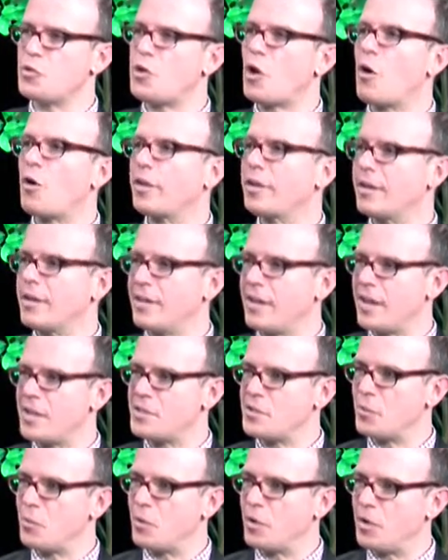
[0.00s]
target,
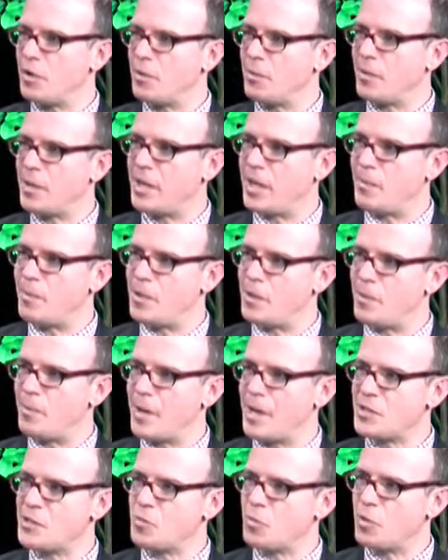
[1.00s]
as it were? May not be the
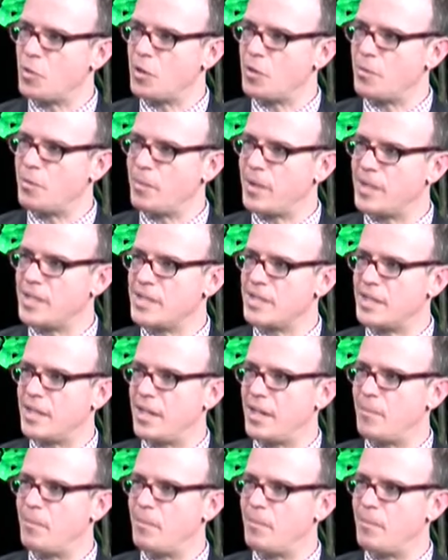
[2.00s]
best word, but